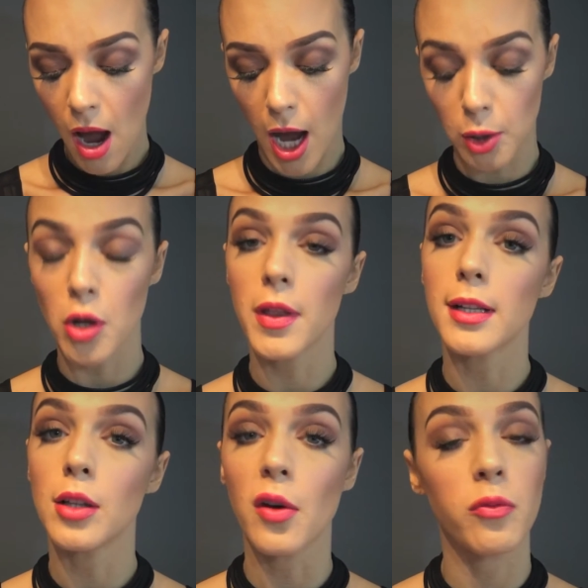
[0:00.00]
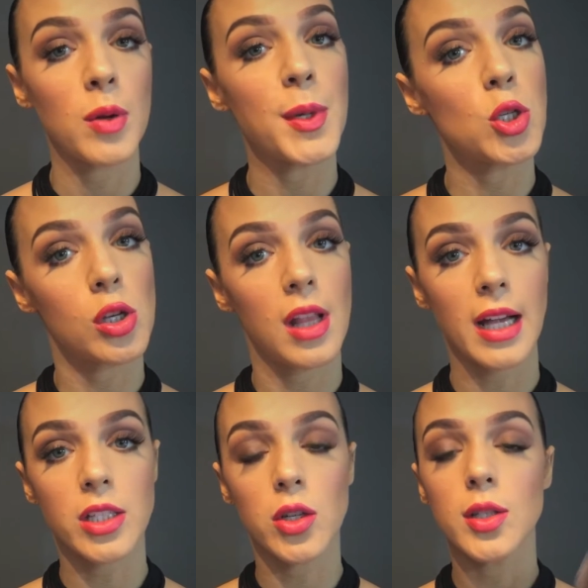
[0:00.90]
I know that a lot of women do
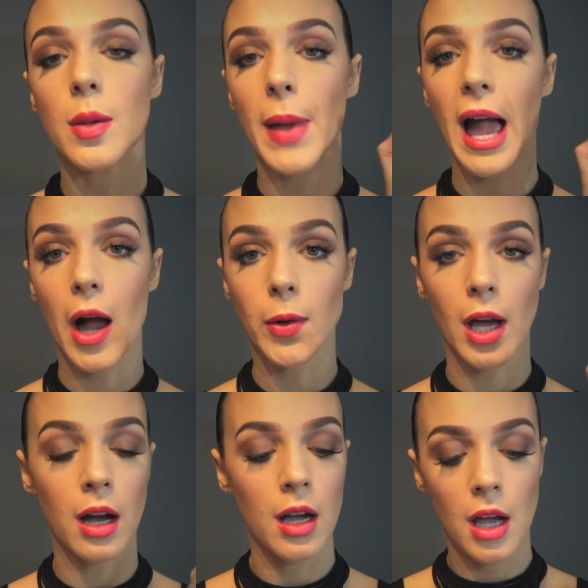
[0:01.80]
like to use a powder.